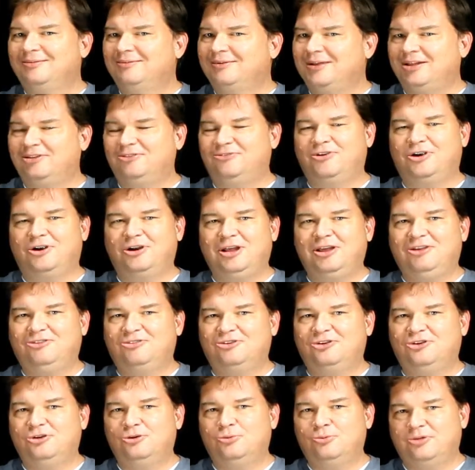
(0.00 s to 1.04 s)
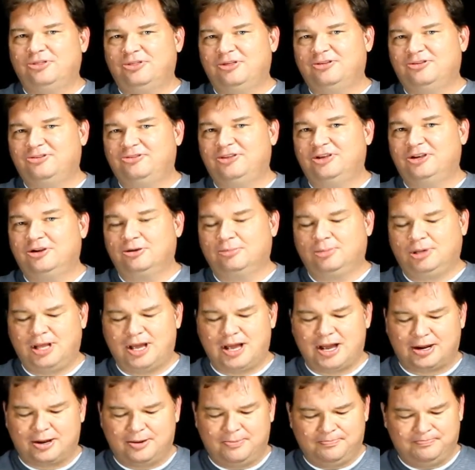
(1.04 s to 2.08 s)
it's very easy to do with this thicker block.